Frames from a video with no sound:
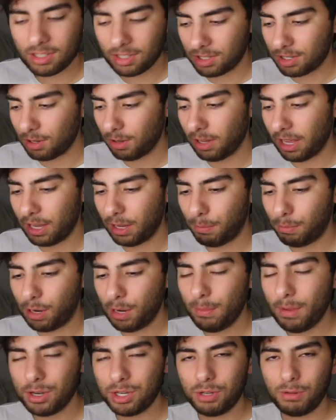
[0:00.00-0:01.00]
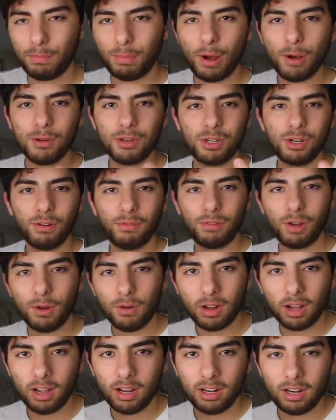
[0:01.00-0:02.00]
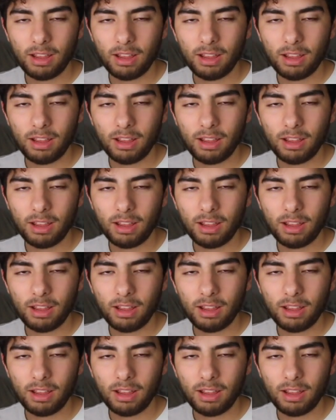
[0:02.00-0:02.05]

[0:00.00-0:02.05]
So like pretty much you post your phone on,